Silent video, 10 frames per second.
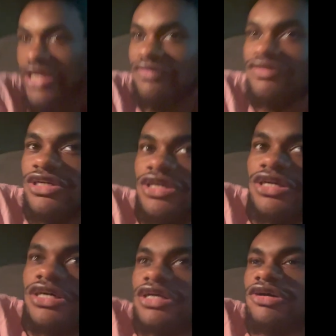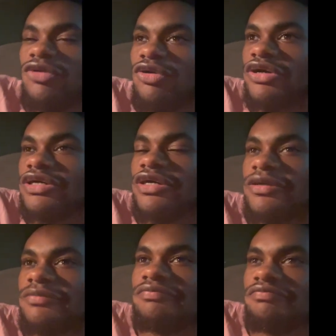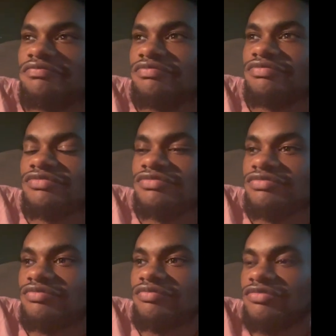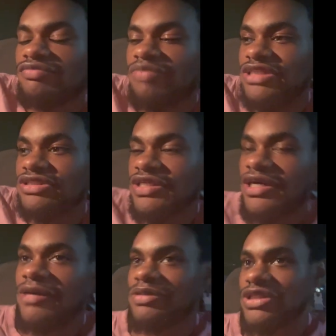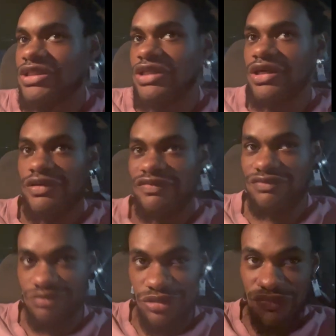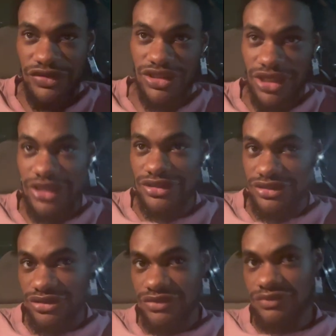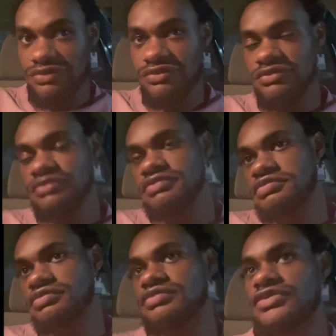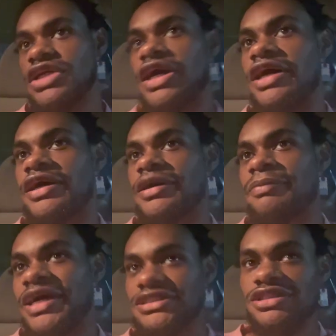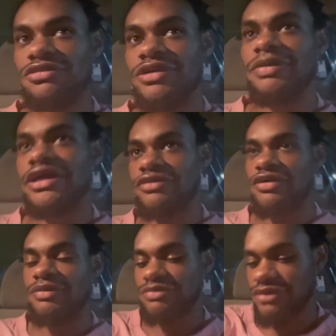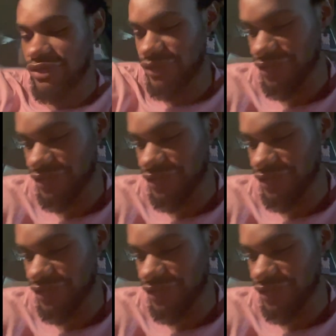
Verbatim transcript: of, or um, basically company of movie theaters, uh, basically went bankrupt earlier